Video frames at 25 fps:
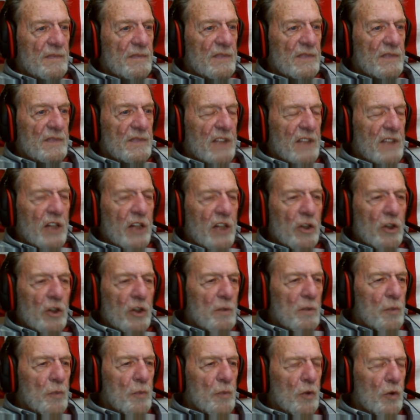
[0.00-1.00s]
they
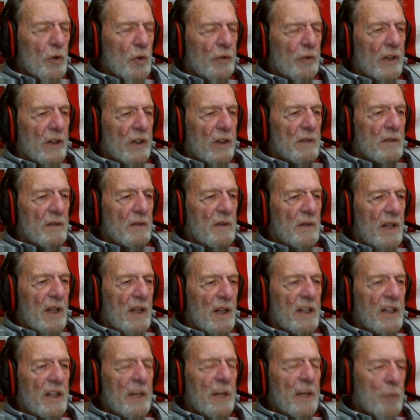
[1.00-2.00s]
couldn't prove it,
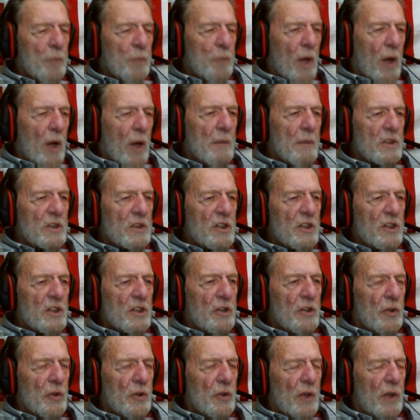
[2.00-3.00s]
and they promised to
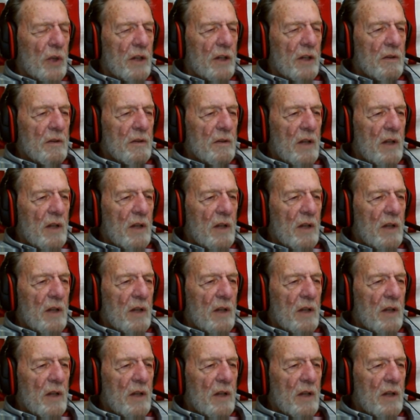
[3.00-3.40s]
do it.